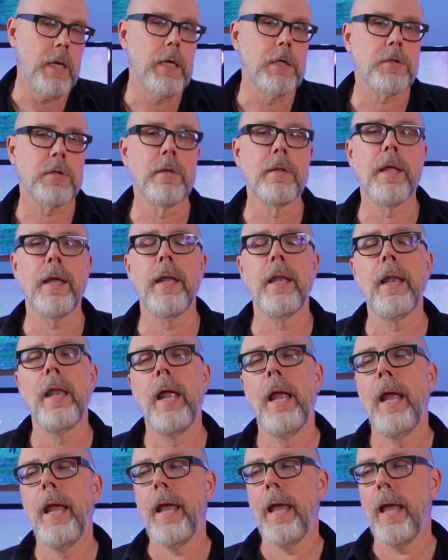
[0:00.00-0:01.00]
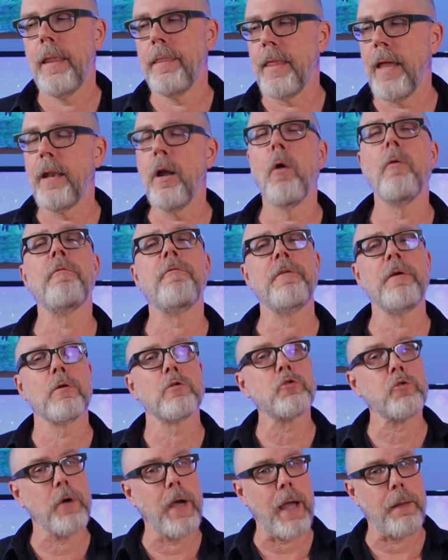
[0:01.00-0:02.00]
so that they don't feel
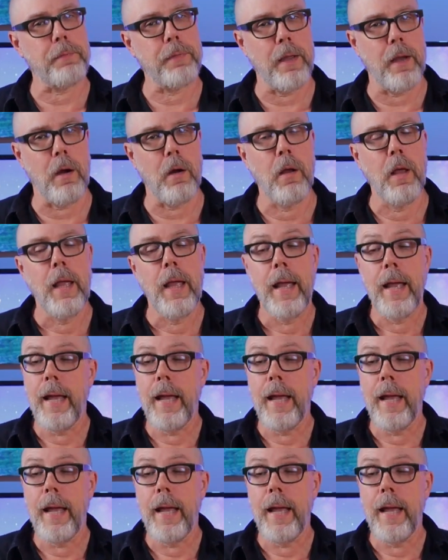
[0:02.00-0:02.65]
trapped there.